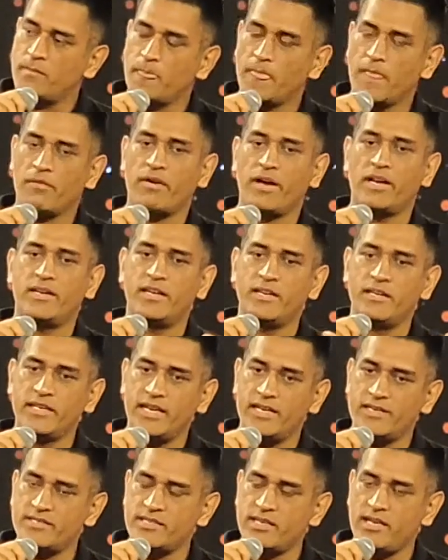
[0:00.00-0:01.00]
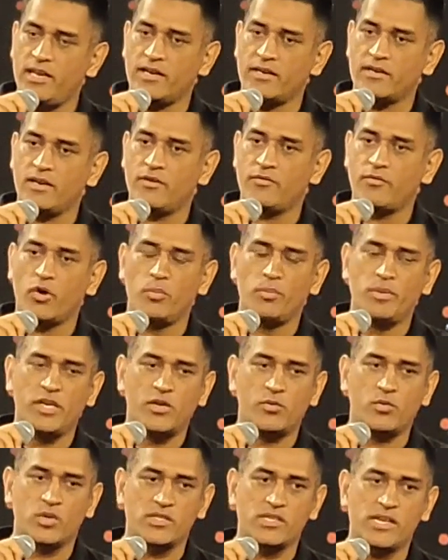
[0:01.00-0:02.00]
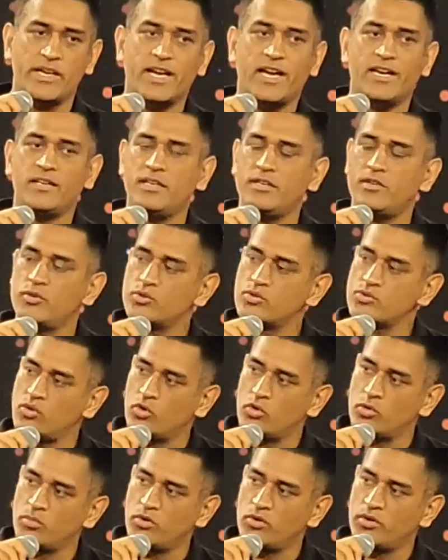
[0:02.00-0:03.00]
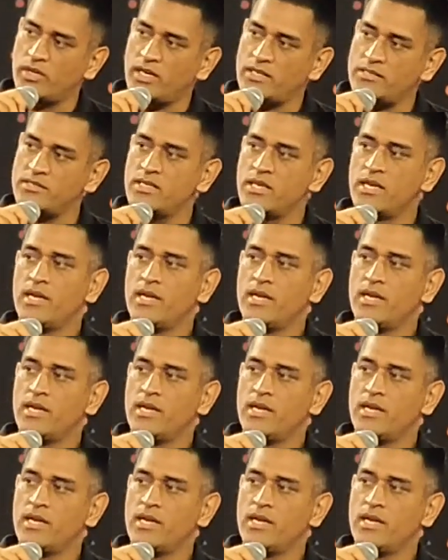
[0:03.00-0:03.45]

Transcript: If I didn't get selected, for me it was like I need to score more runs,